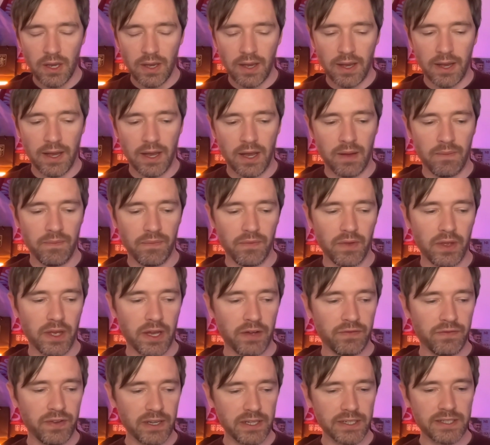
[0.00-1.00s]
A
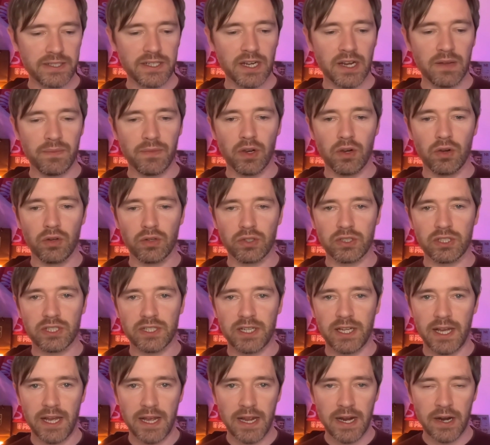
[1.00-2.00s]
Villa team that looks
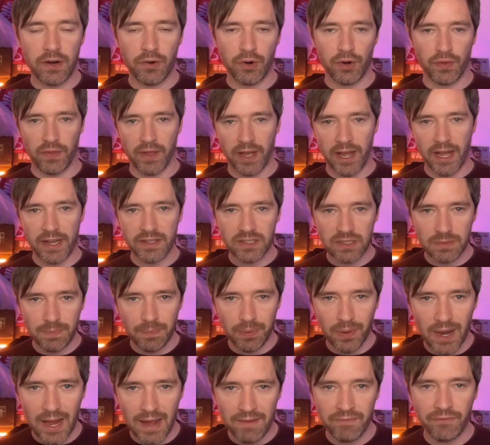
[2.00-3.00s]
coherent, that has a
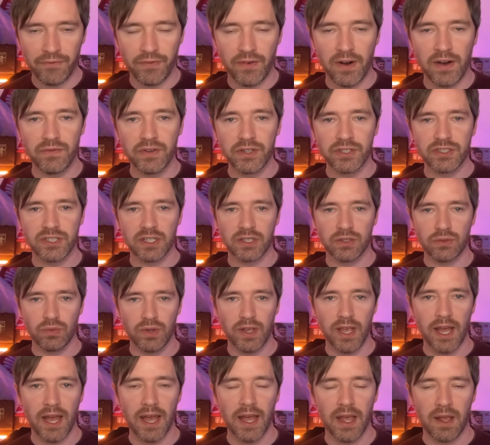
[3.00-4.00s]
plan for every single
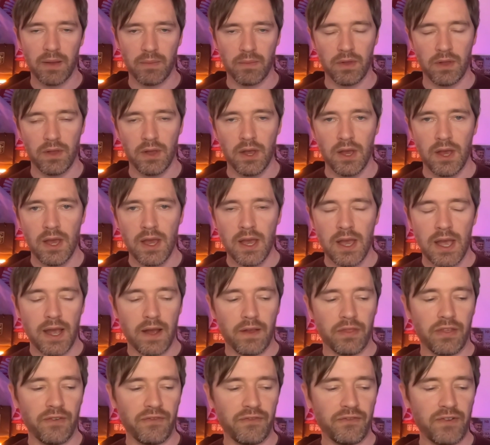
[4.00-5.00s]
game.
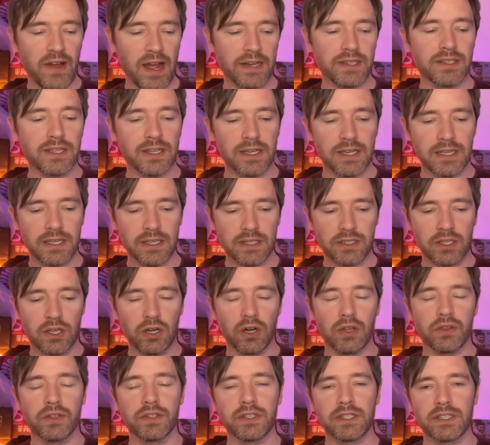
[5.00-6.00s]
And the fact that he has
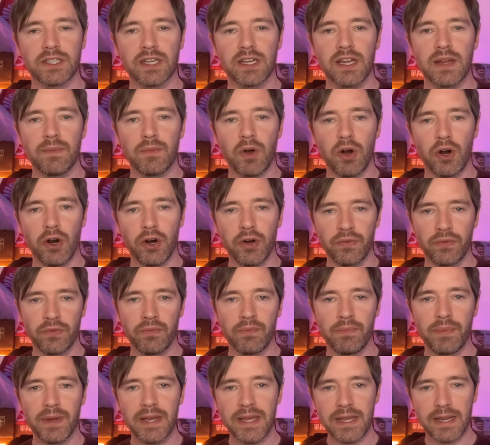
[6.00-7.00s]
got this team
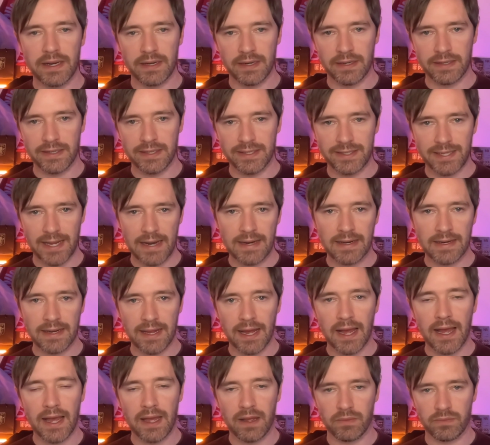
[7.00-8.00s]
unbeaten in 10
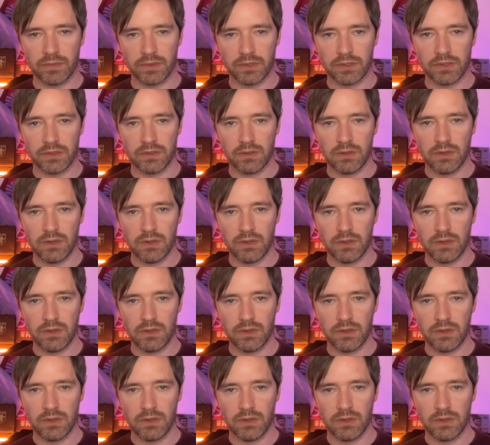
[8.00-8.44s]
games.